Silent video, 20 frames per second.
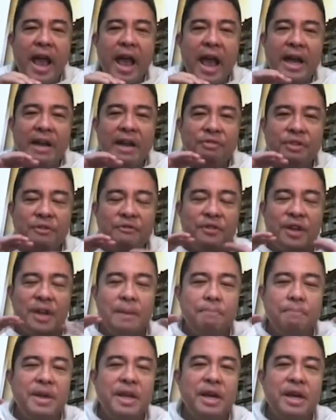And if the
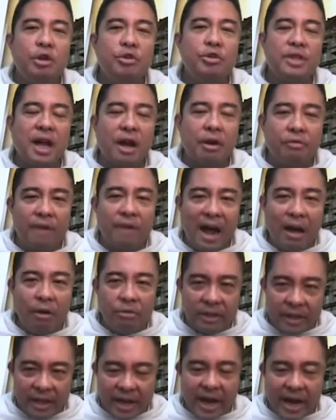Filipinos
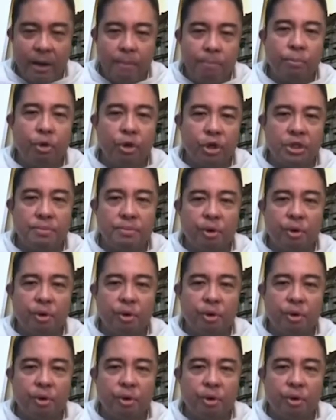around the airports,